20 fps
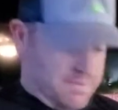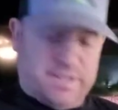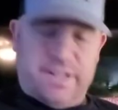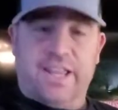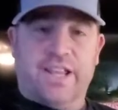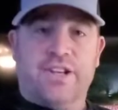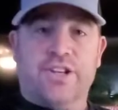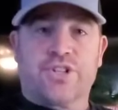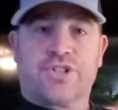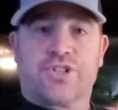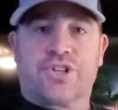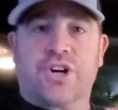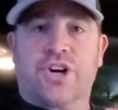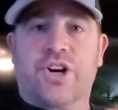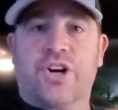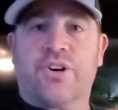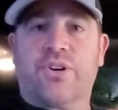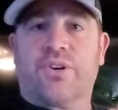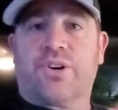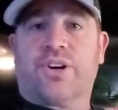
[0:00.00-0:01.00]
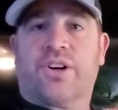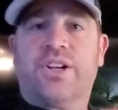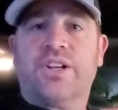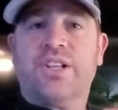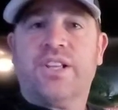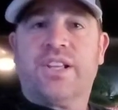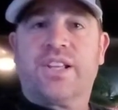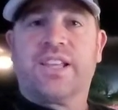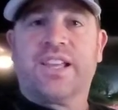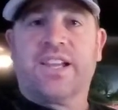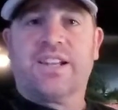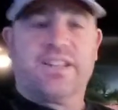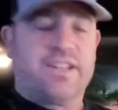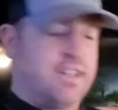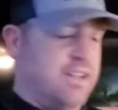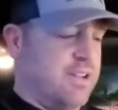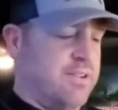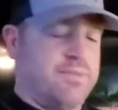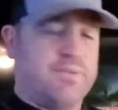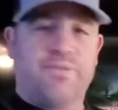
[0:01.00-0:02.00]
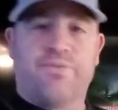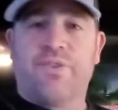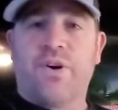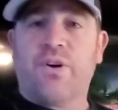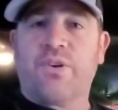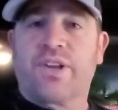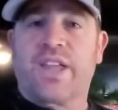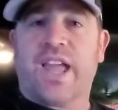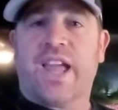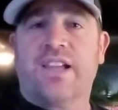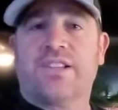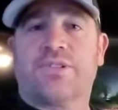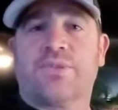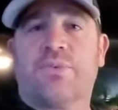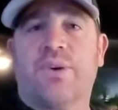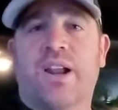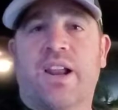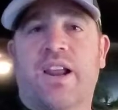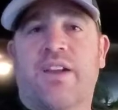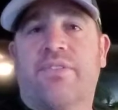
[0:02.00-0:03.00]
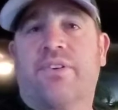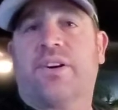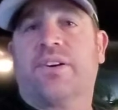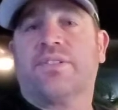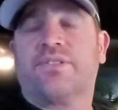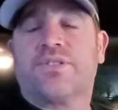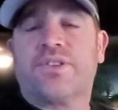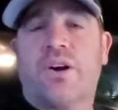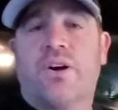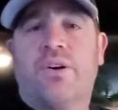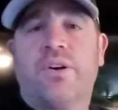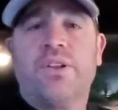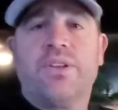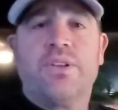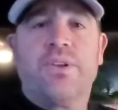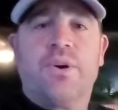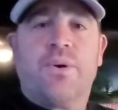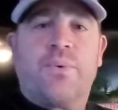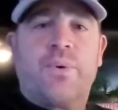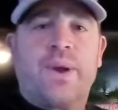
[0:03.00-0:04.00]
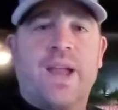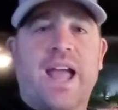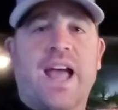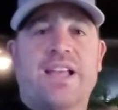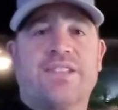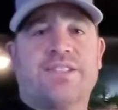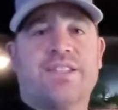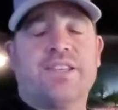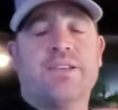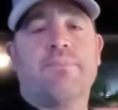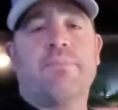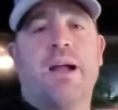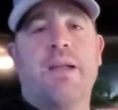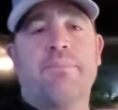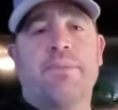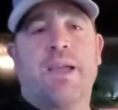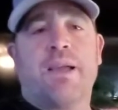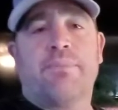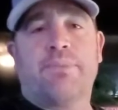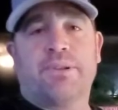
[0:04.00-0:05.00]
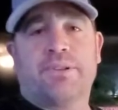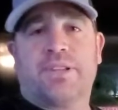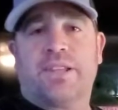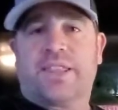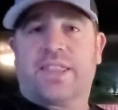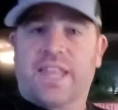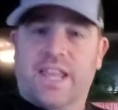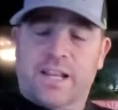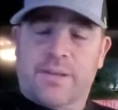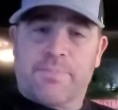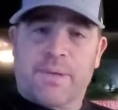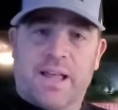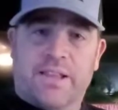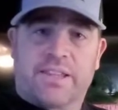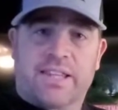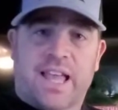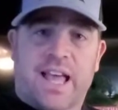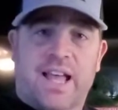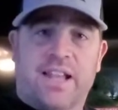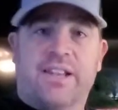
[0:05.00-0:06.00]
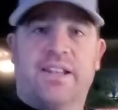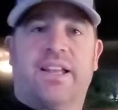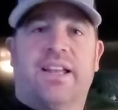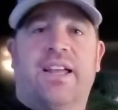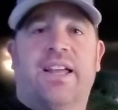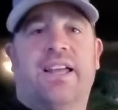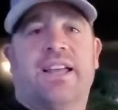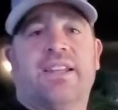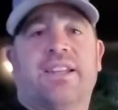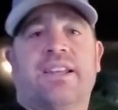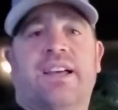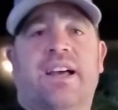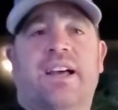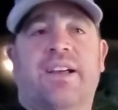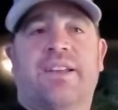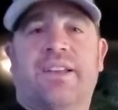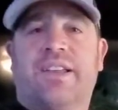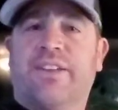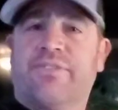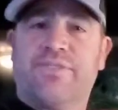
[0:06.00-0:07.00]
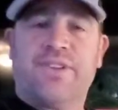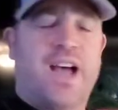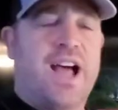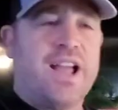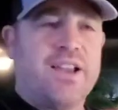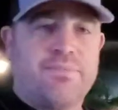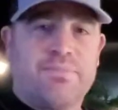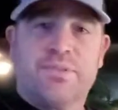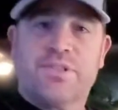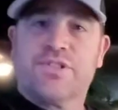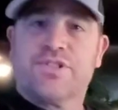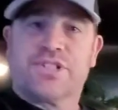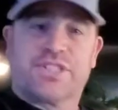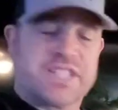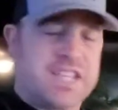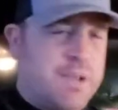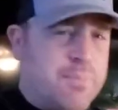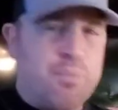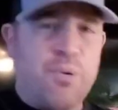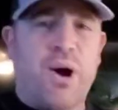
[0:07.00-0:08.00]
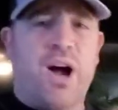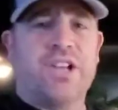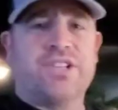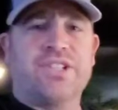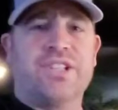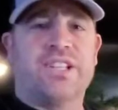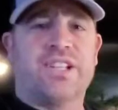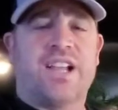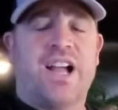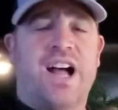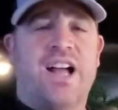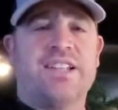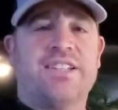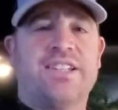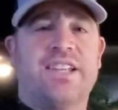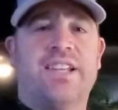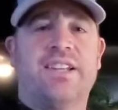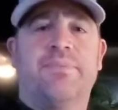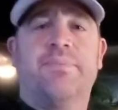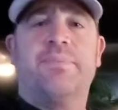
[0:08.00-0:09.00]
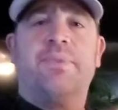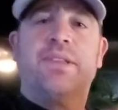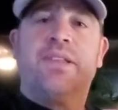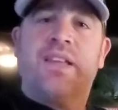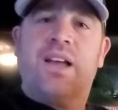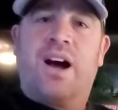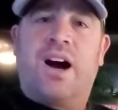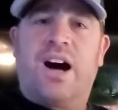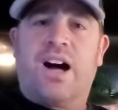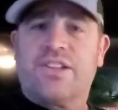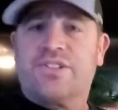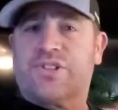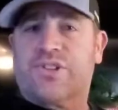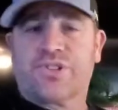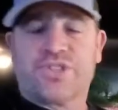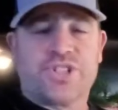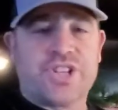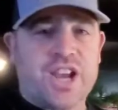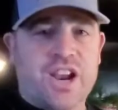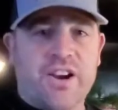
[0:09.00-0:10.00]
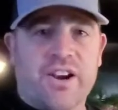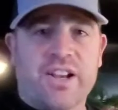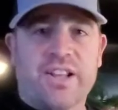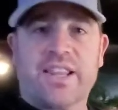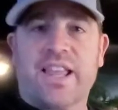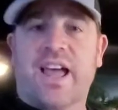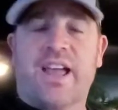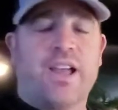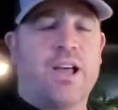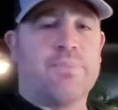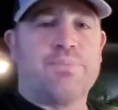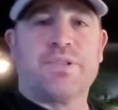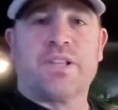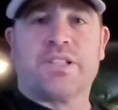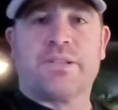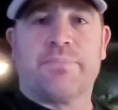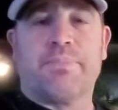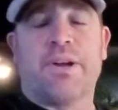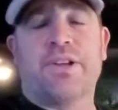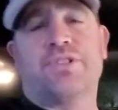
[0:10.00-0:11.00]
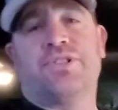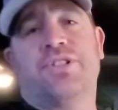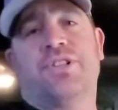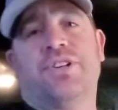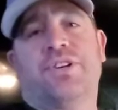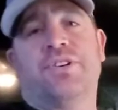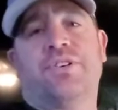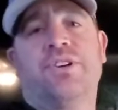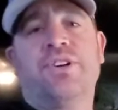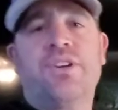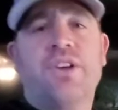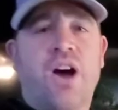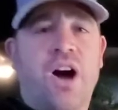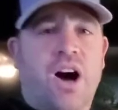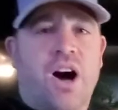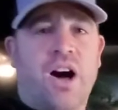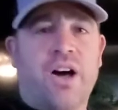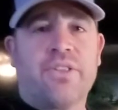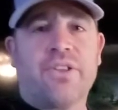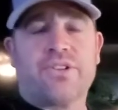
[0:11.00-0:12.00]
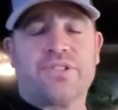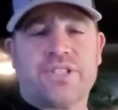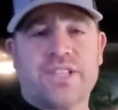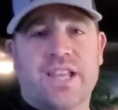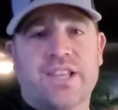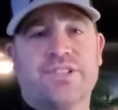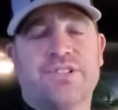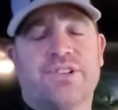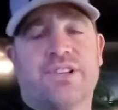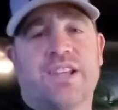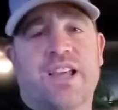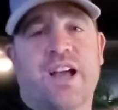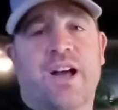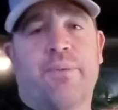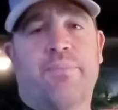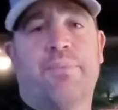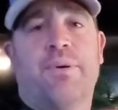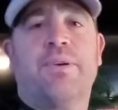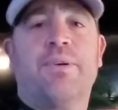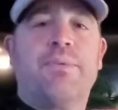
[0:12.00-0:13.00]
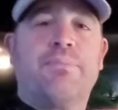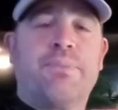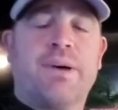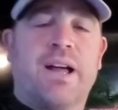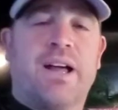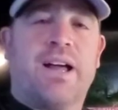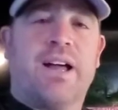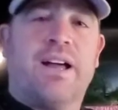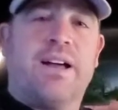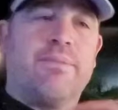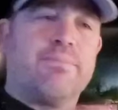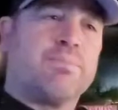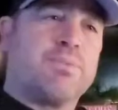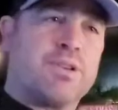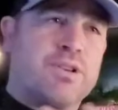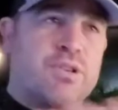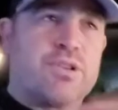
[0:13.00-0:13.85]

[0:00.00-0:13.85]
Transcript: getting a shirt or getting a phone case or whatever. So we ask that you might be able to think about that. And uh, if not, just keep watching the content. Also share it. That helps us a bunch too. All those things you can help but um,